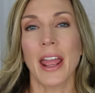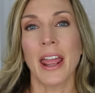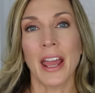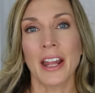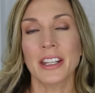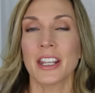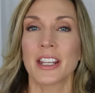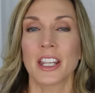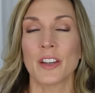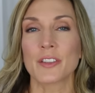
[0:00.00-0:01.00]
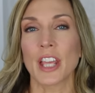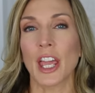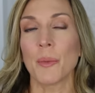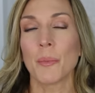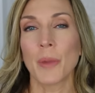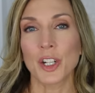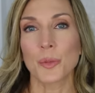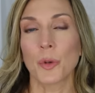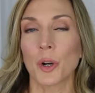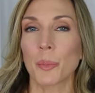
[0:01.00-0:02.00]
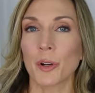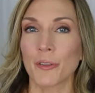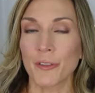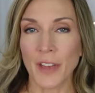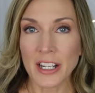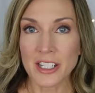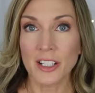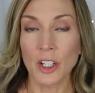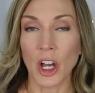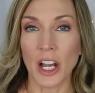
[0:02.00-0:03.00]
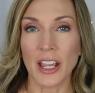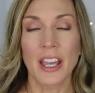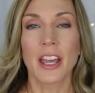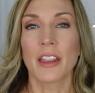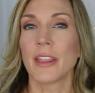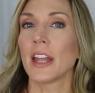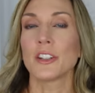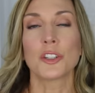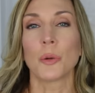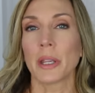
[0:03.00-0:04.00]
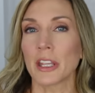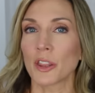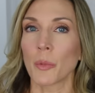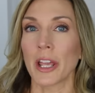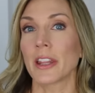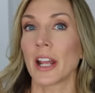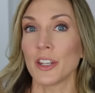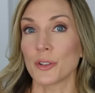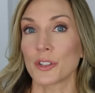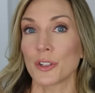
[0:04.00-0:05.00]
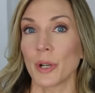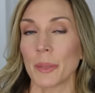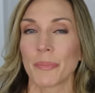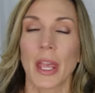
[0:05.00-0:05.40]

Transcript: and it gives a much more perfected look than doing it the way that I used to do it.